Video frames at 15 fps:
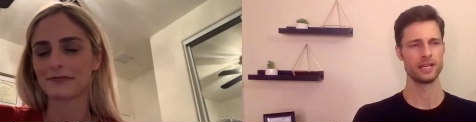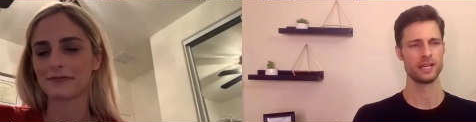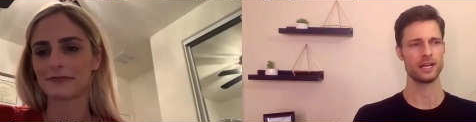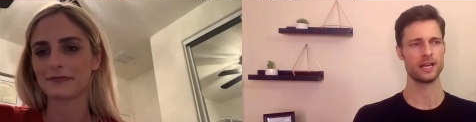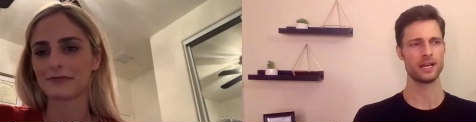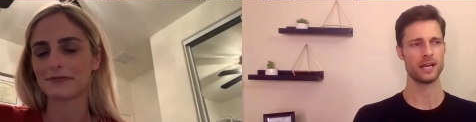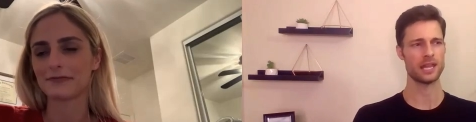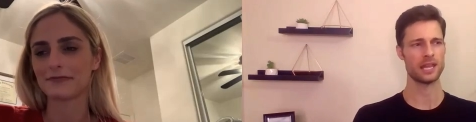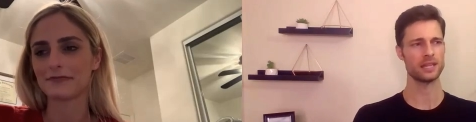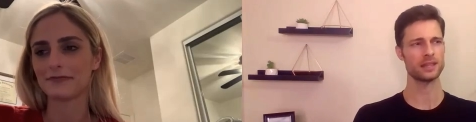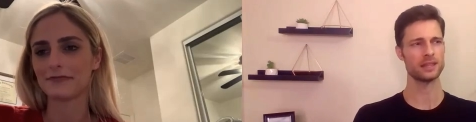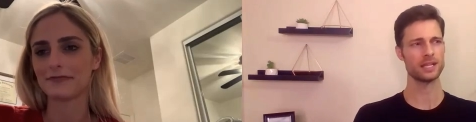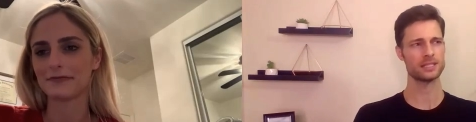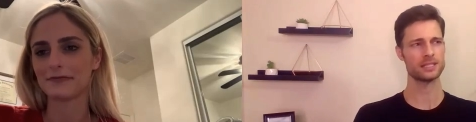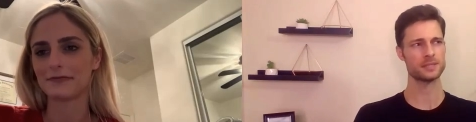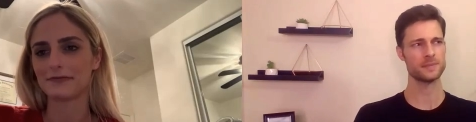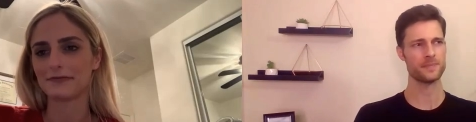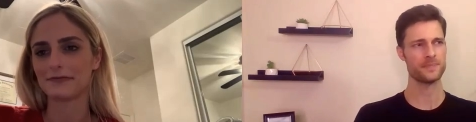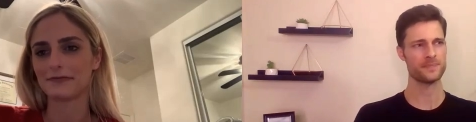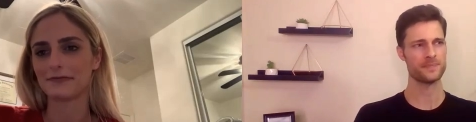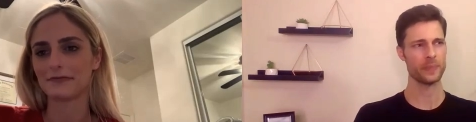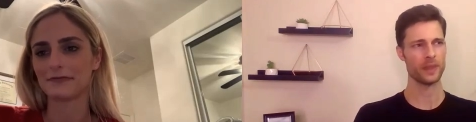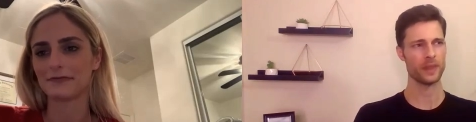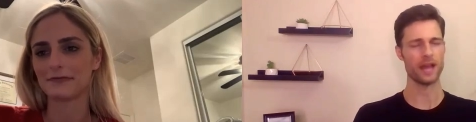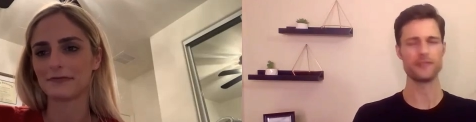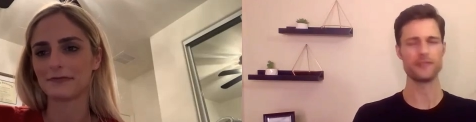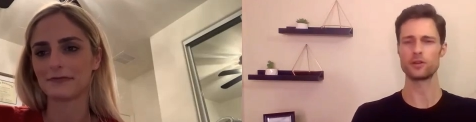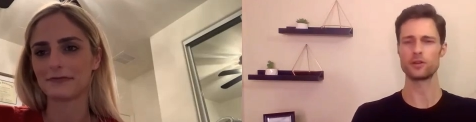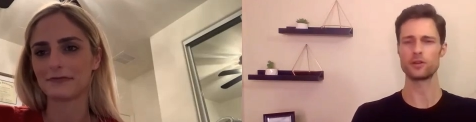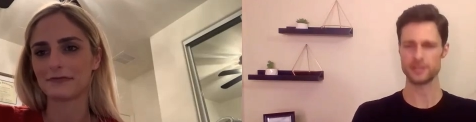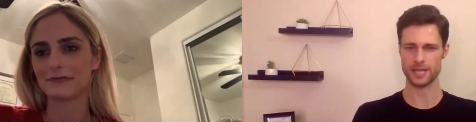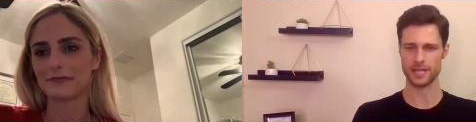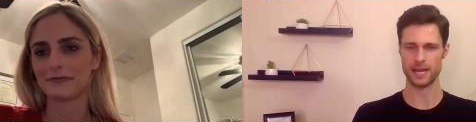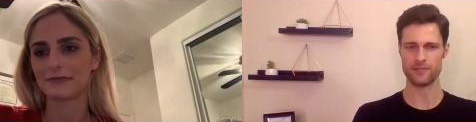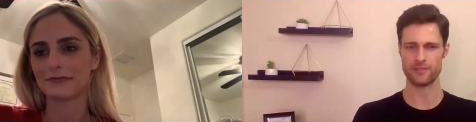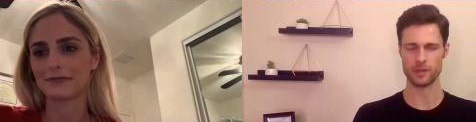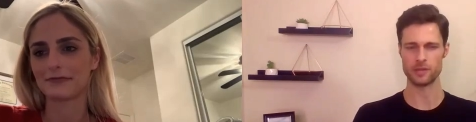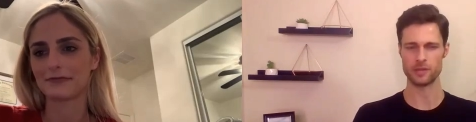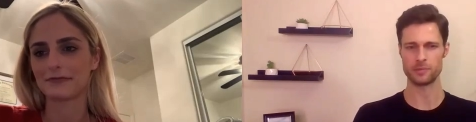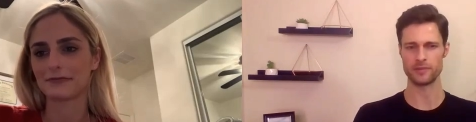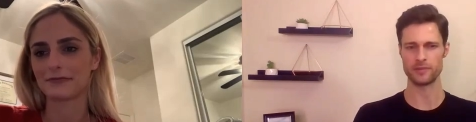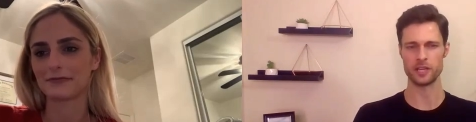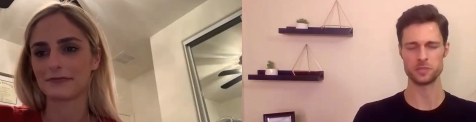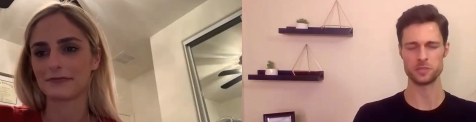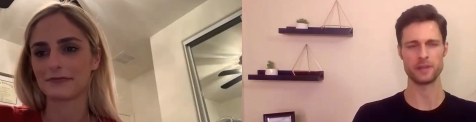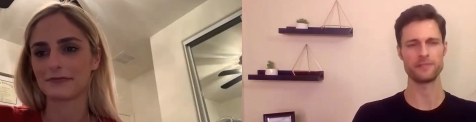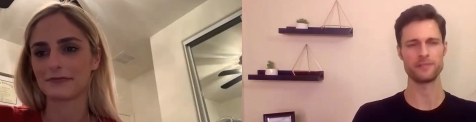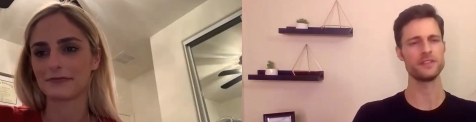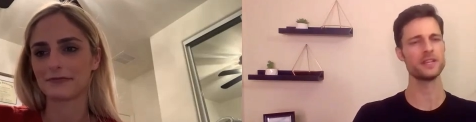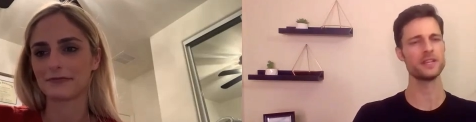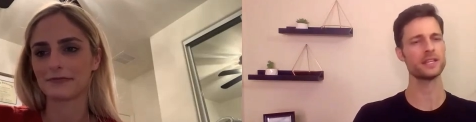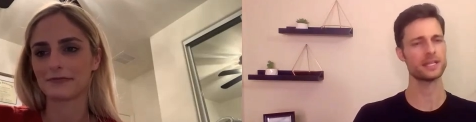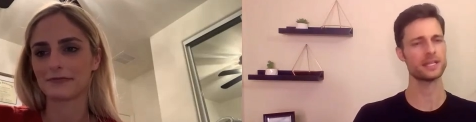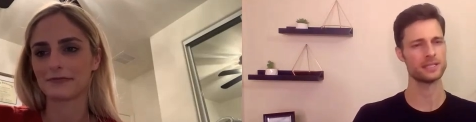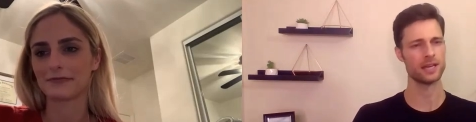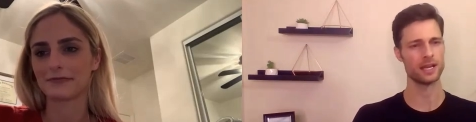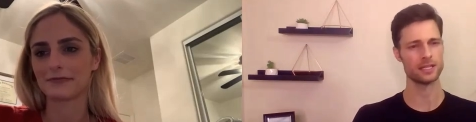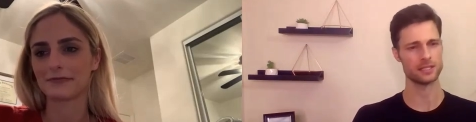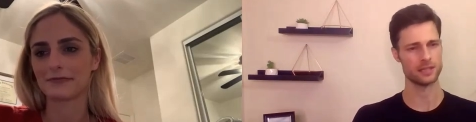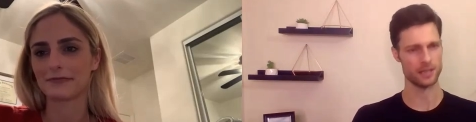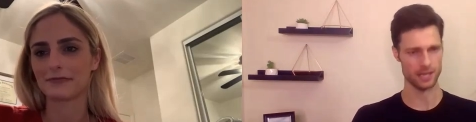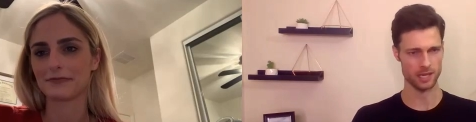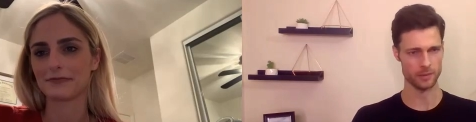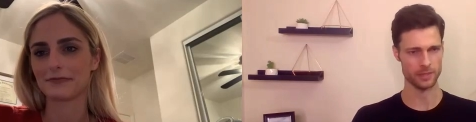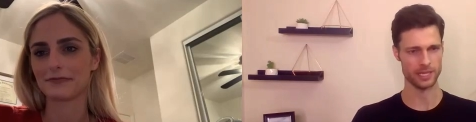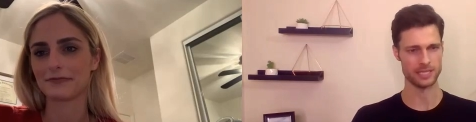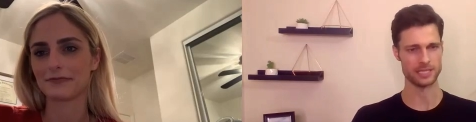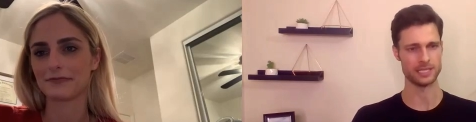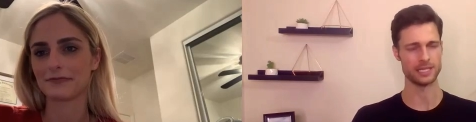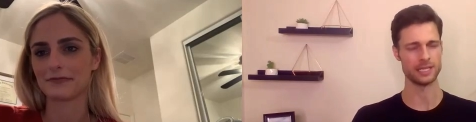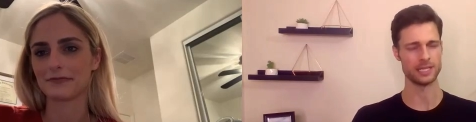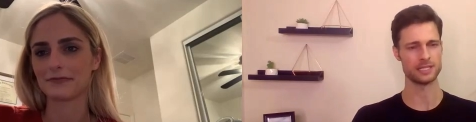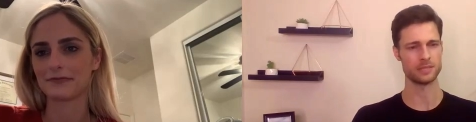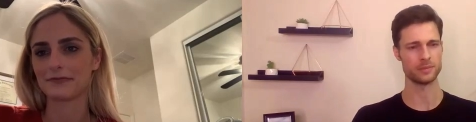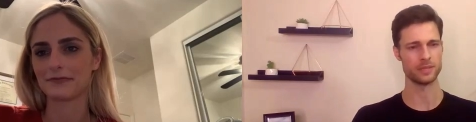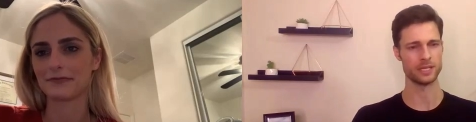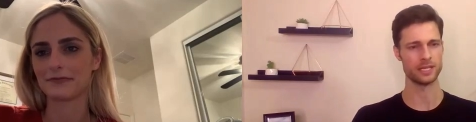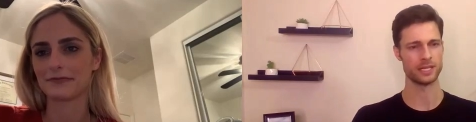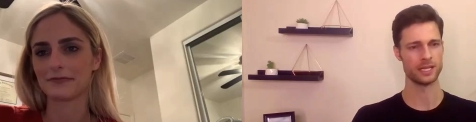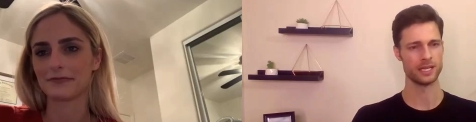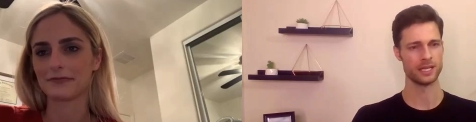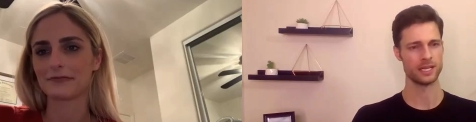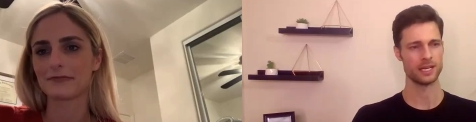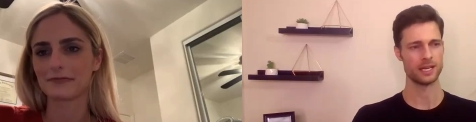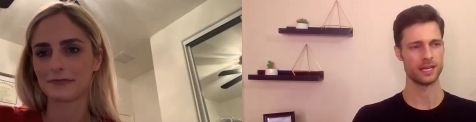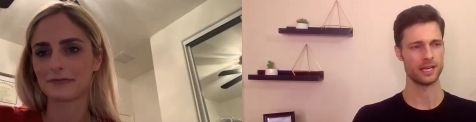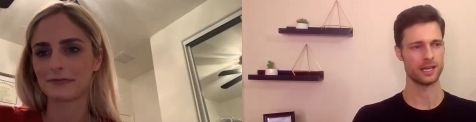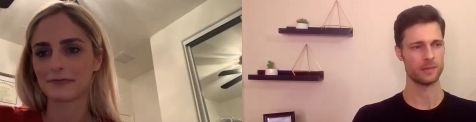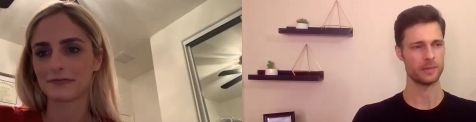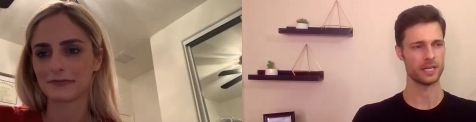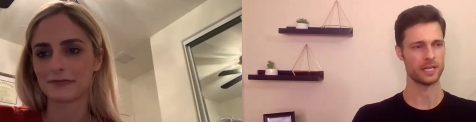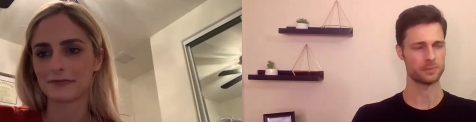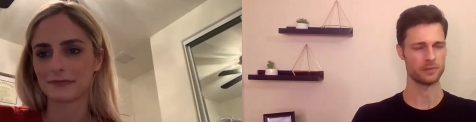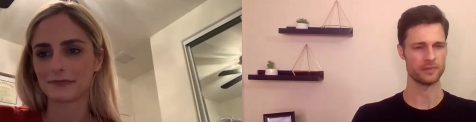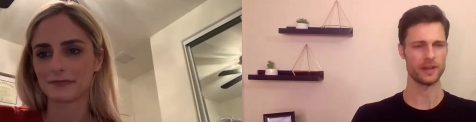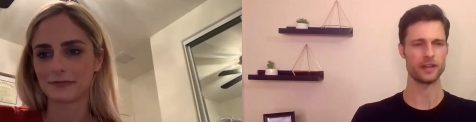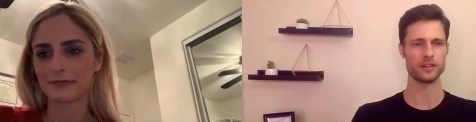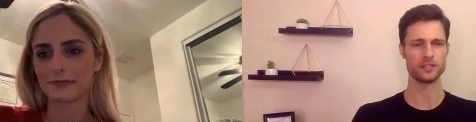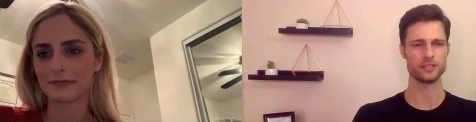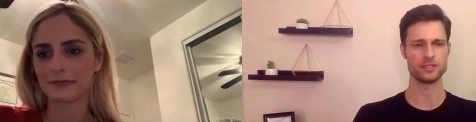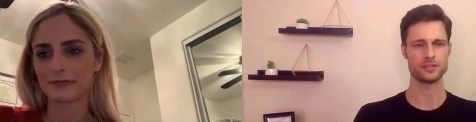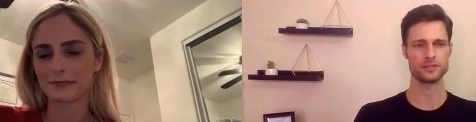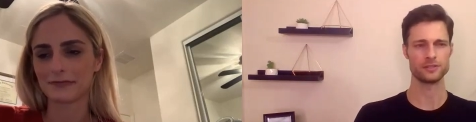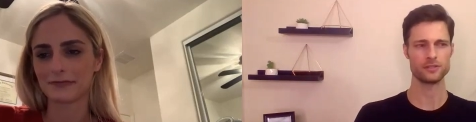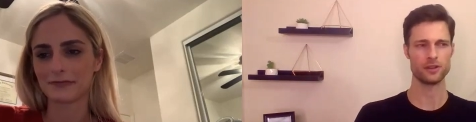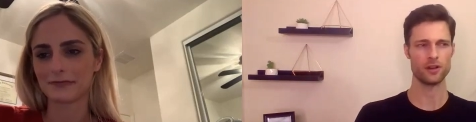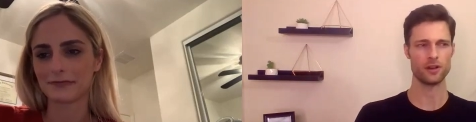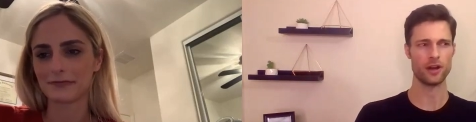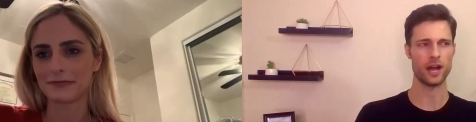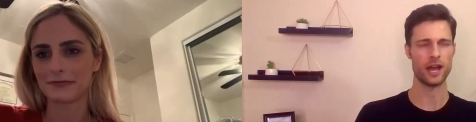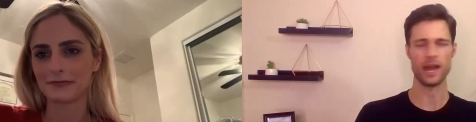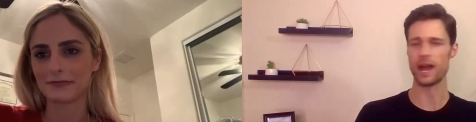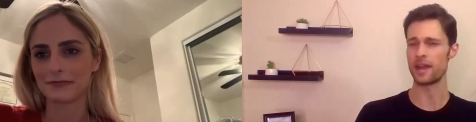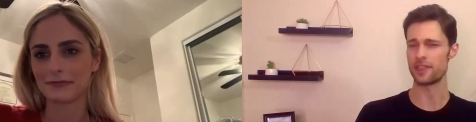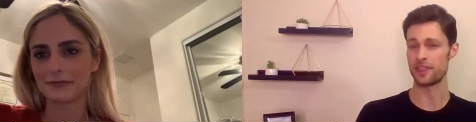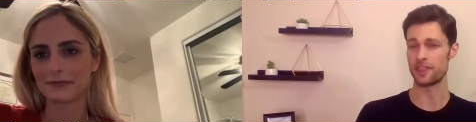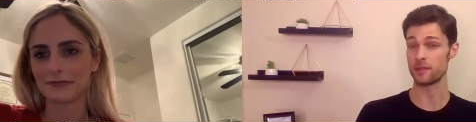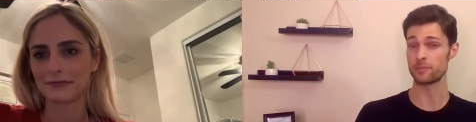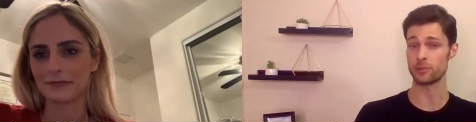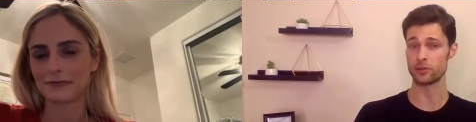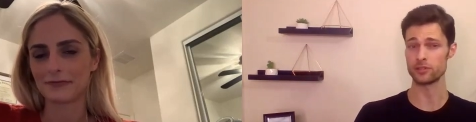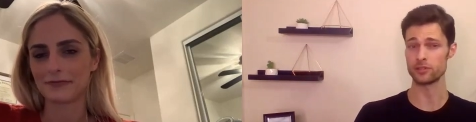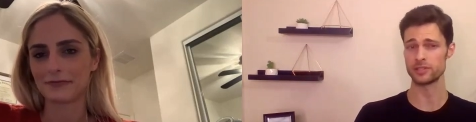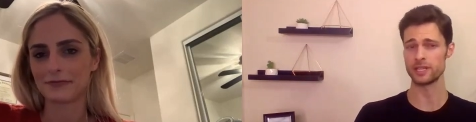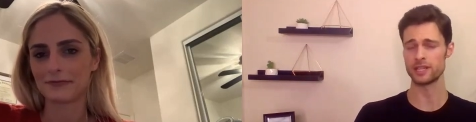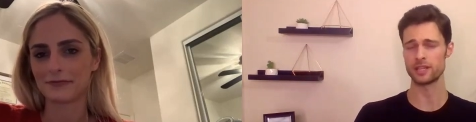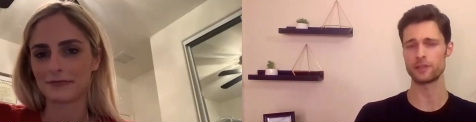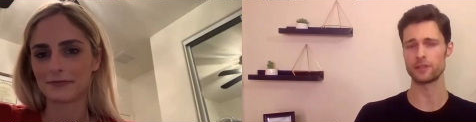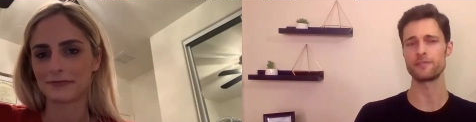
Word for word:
Speaker 1: Uh, I think that's, I've heard that from other providers, but I feel like that's not as common as it needs to be uh, because providers, I, I, think personally, they're